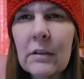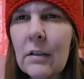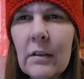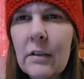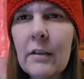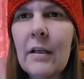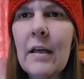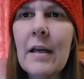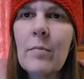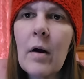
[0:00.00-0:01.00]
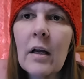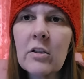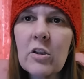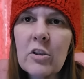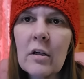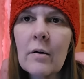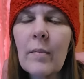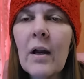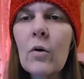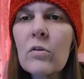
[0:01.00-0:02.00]
Oh, I hate matcha.
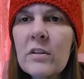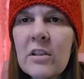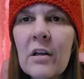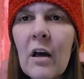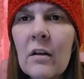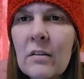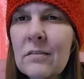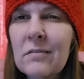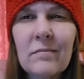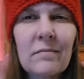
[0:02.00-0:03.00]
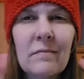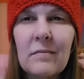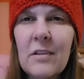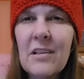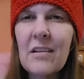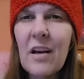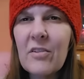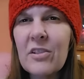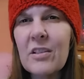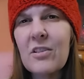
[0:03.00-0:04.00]
My oldest daughter, she
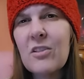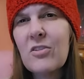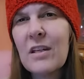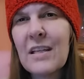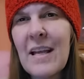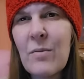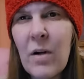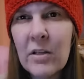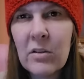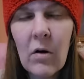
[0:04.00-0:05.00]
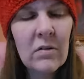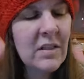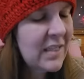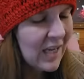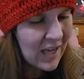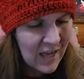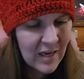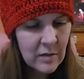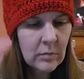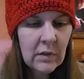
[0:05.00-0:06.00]
loves it. She's drinking that matcha all the
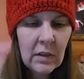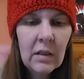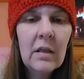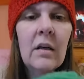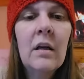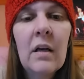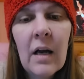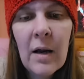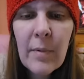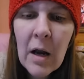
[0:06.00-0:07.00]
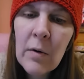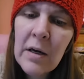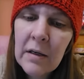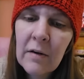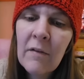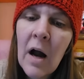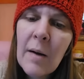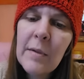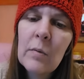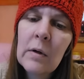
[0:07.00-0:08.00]
time. I'm about ready to
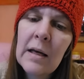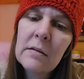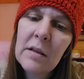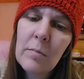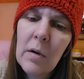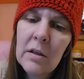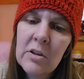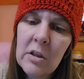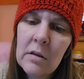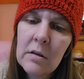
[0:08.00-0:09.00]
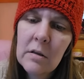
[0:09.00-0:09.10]
vomit when I look at matcha.